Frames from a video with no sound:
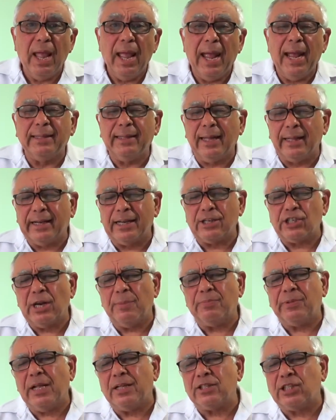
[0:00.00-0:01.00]
And then
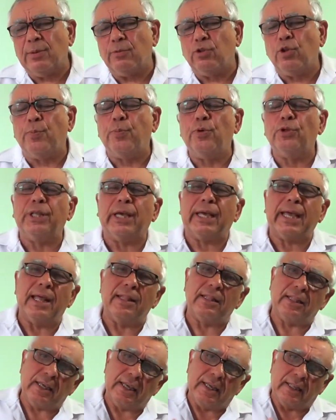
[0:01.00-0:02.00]
Hashem tells him to put the
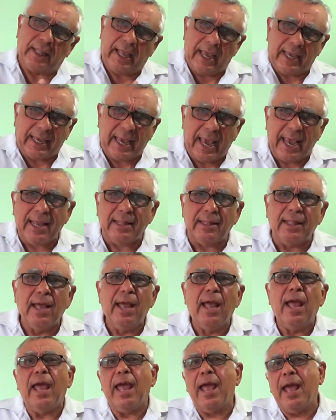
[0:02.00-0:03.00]
hand in again,
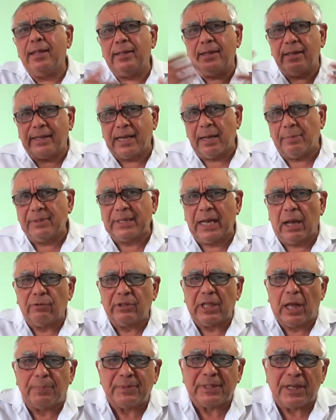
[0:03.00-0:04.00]
and it comes
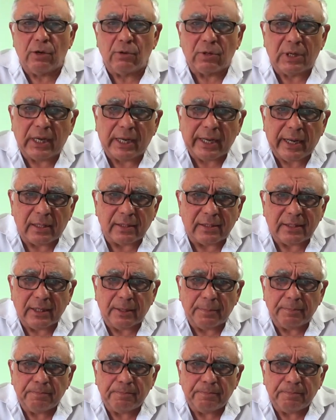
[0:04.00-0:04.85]
out absolutely healthy.